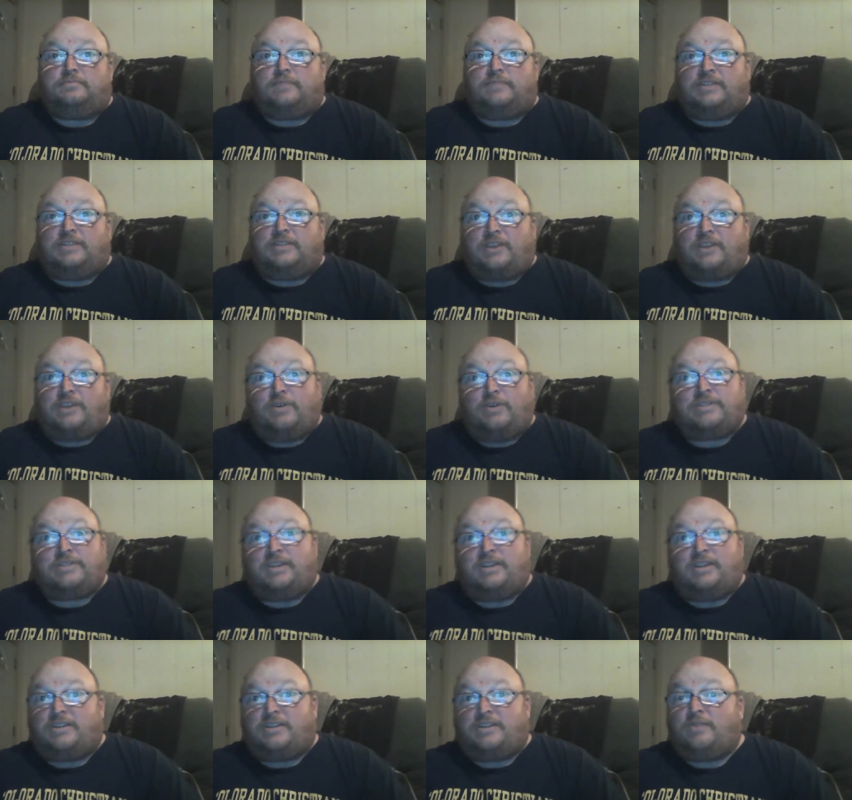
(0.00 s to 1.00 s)
It's always
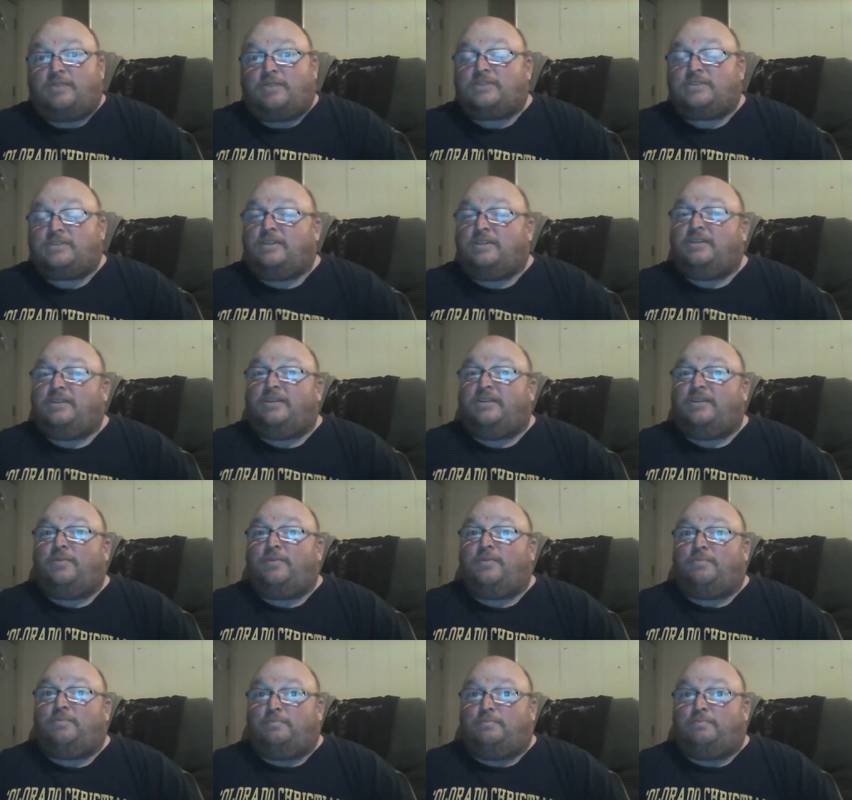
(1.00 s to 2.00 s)
good
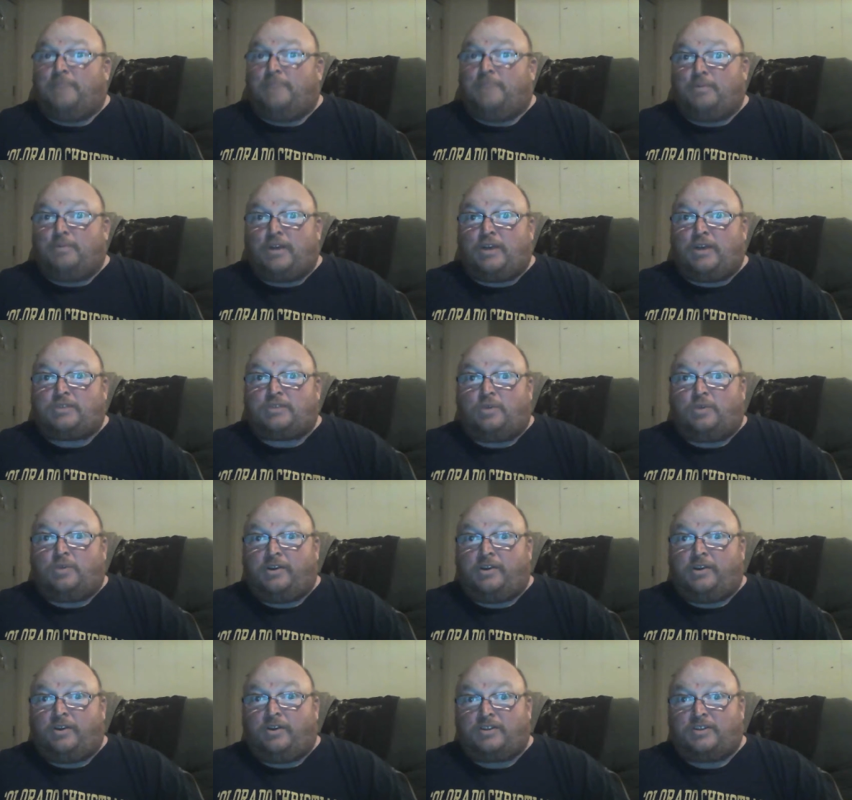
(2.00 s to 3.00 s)
to memorize what
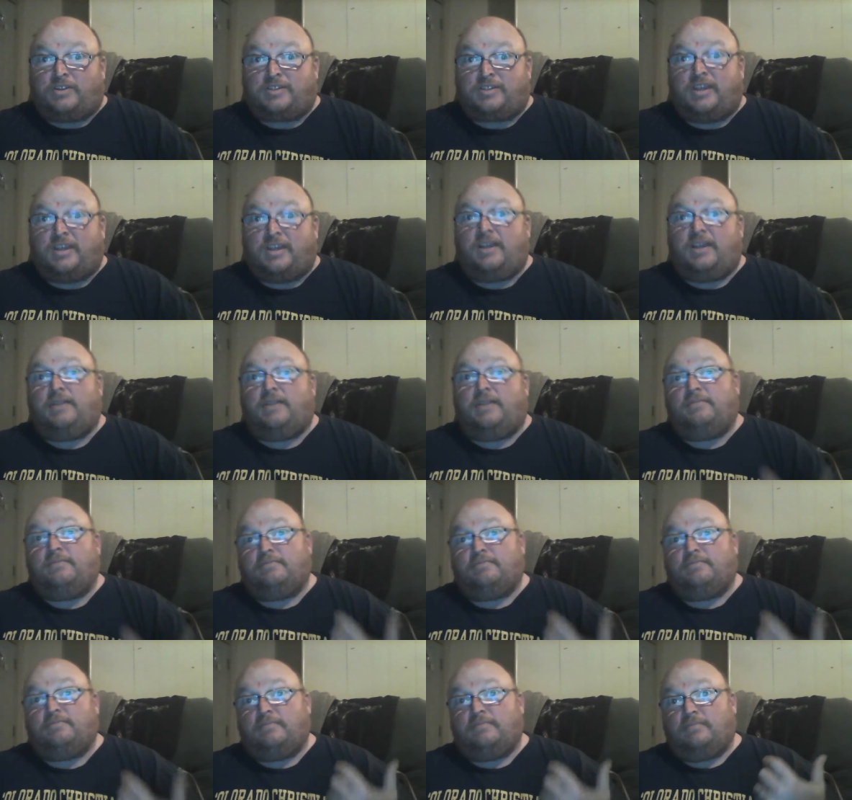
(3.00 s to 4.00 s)
you're going to say
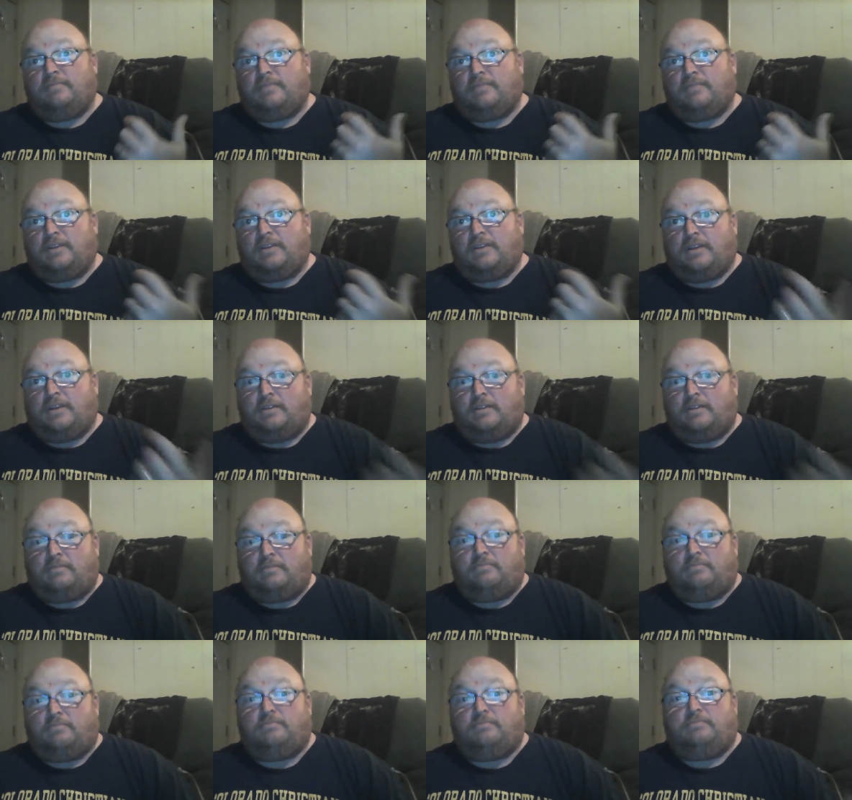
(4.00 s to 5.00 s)
and
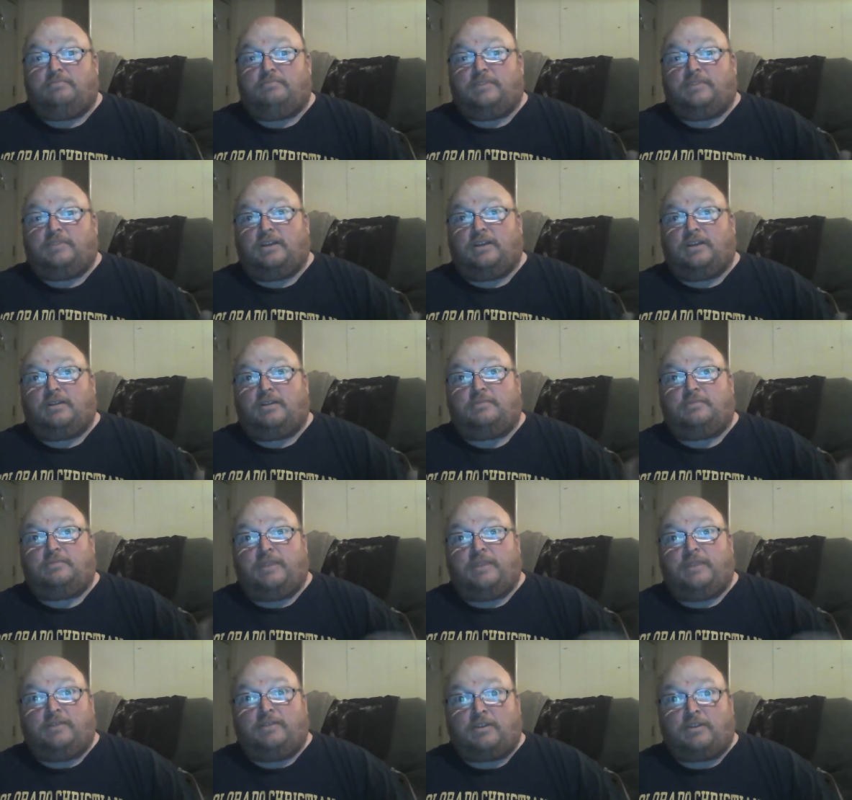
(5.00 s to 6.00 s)
to be
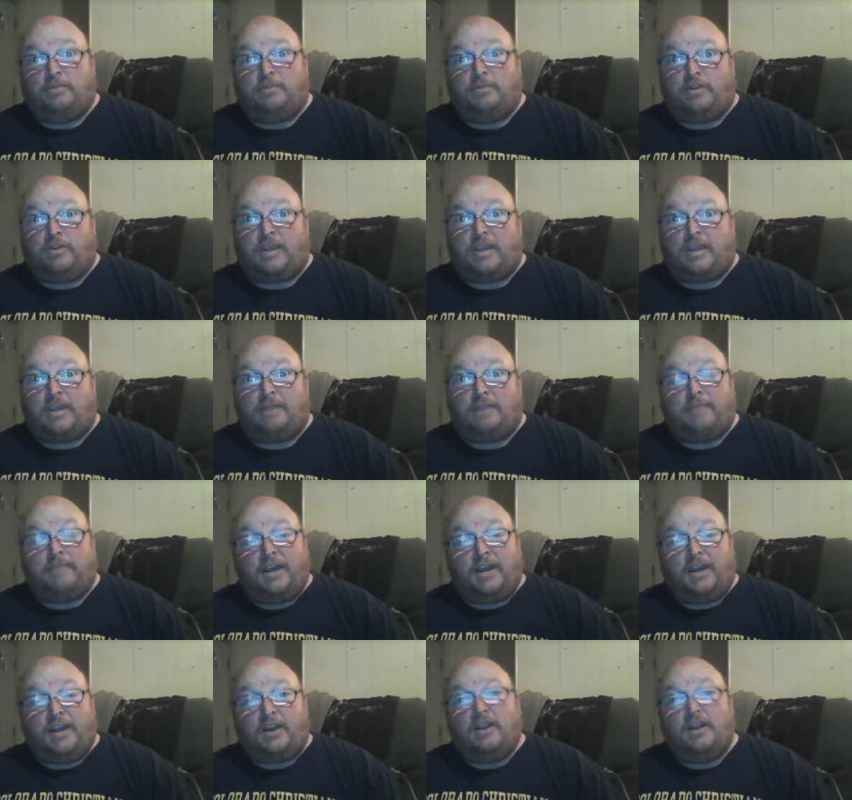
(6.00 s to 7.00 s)
able to communicate it
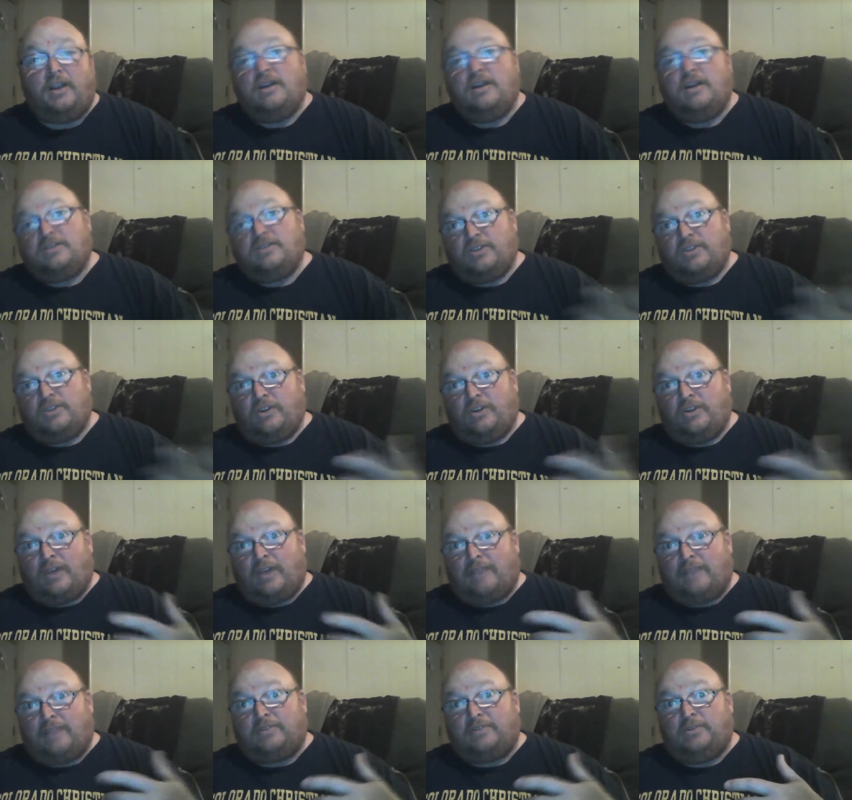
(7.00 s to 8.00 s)
better, so you don't
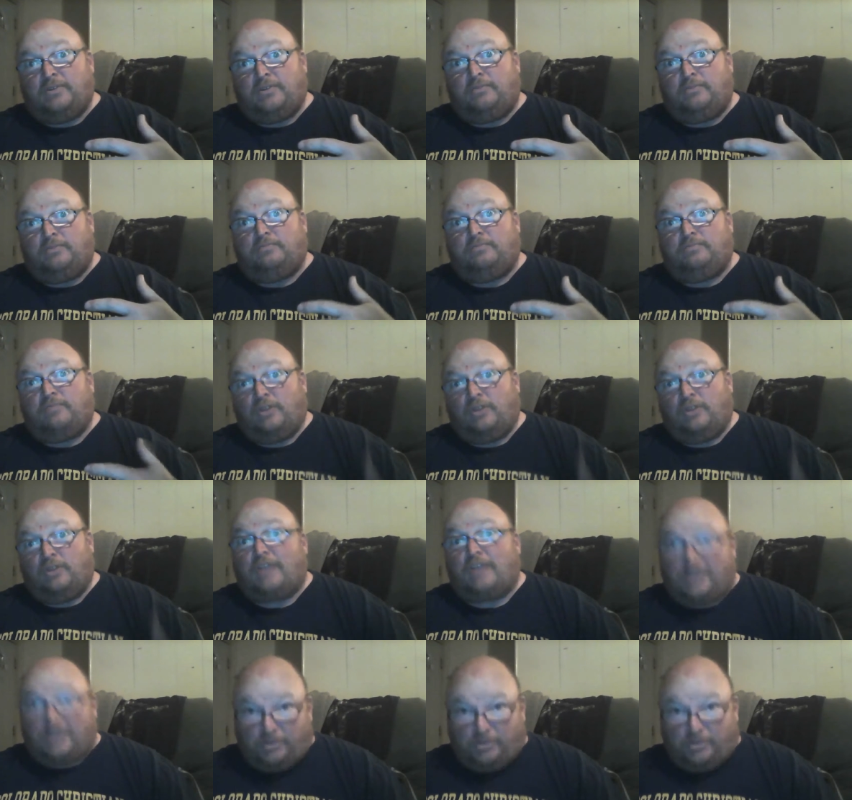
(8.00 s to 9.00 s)
have to look
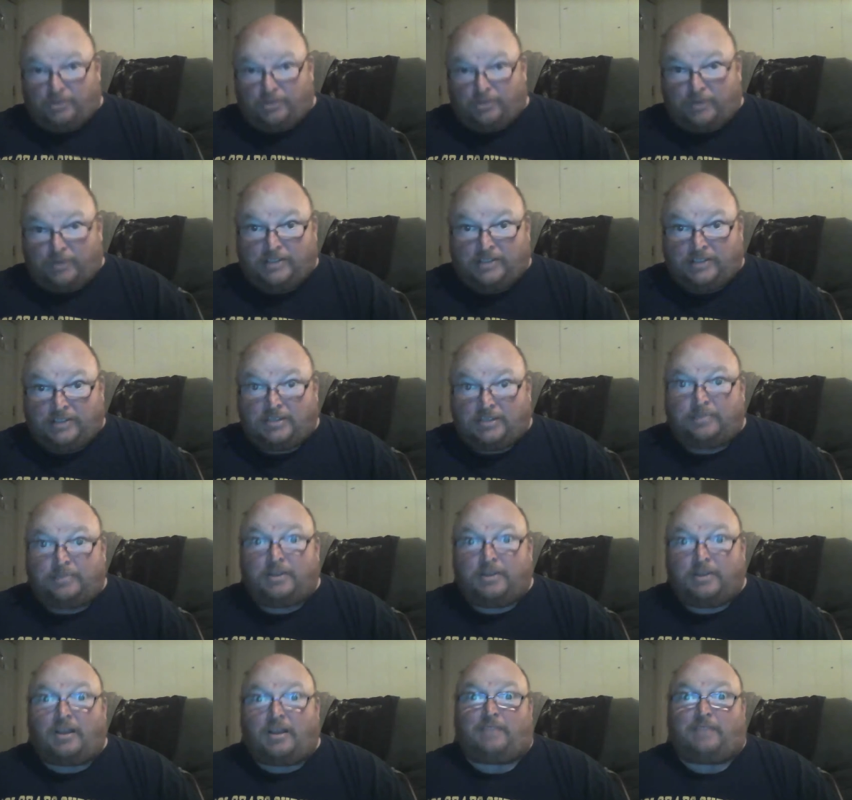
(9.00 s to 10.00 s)
like you're just reading
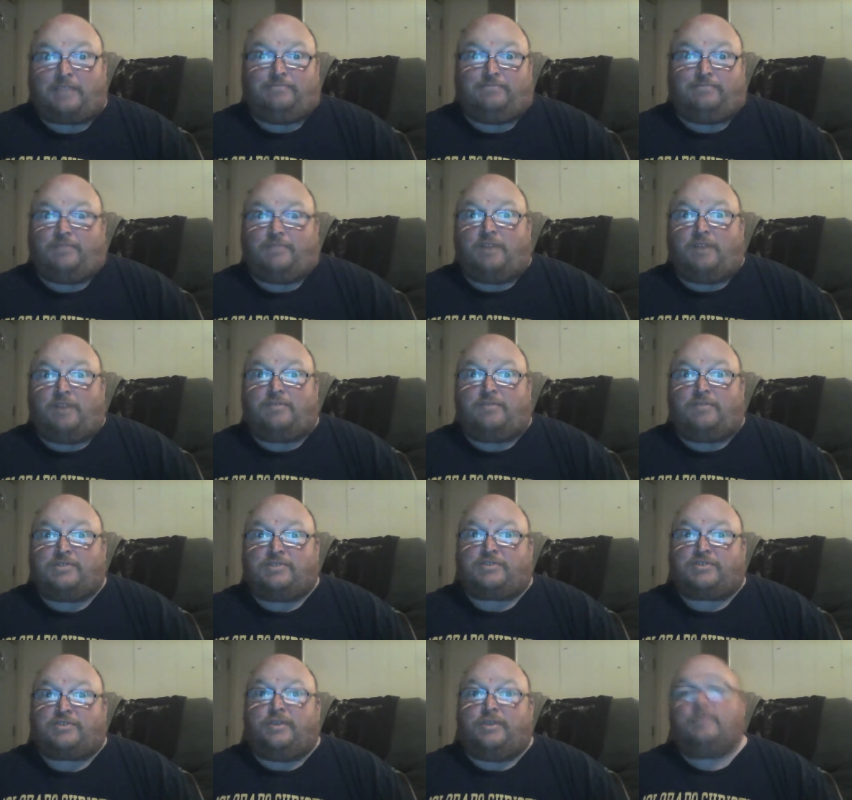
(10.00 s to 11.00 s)
something like off of a
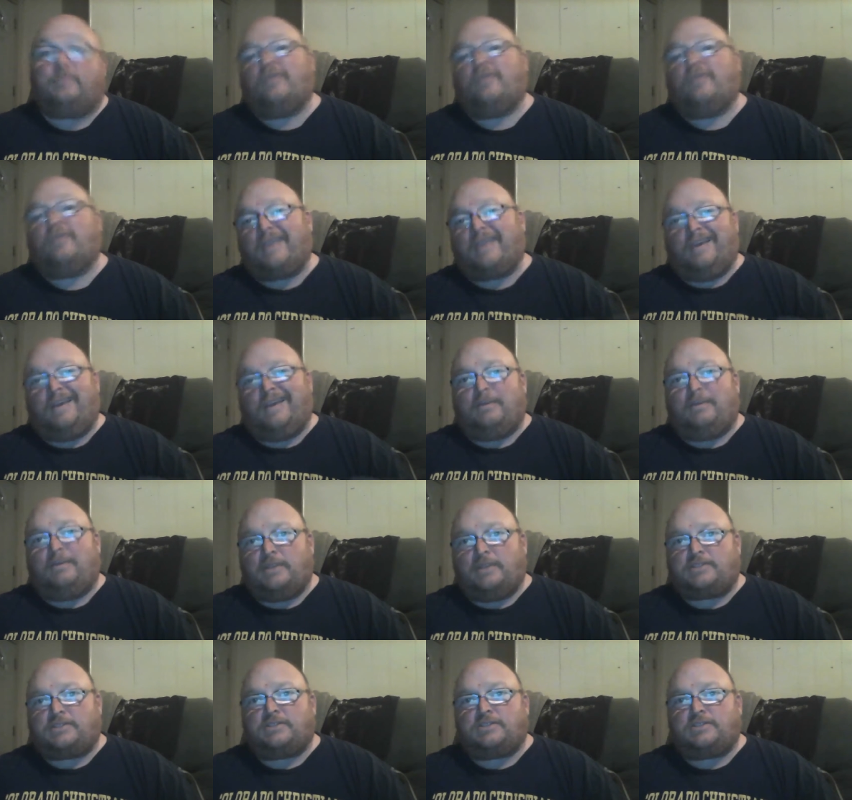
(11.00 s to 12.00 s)
script or a canned
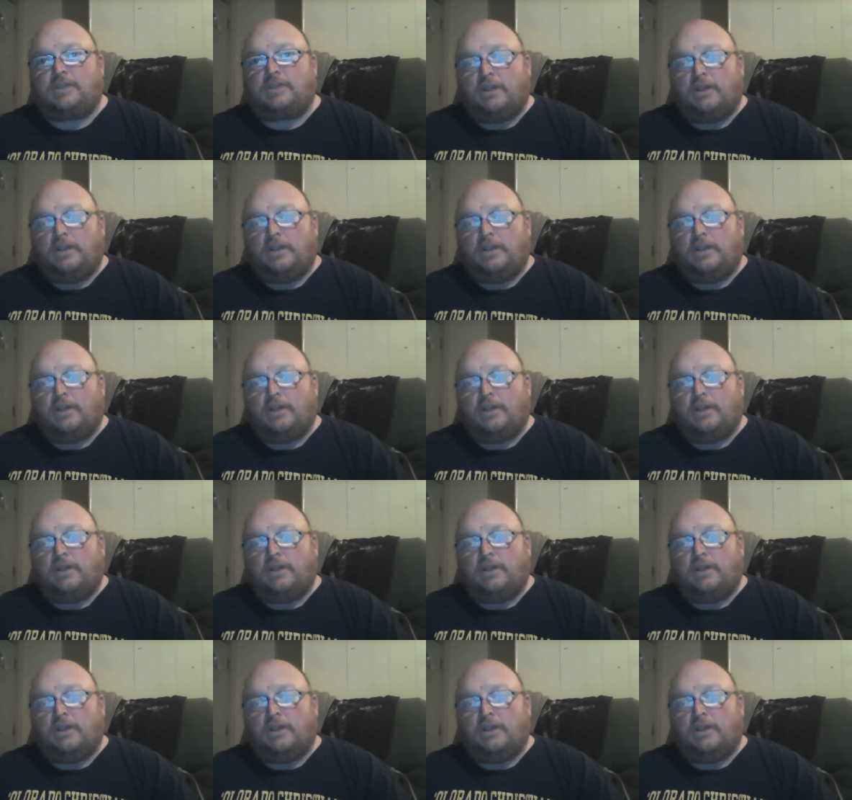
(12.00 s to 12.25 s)
message.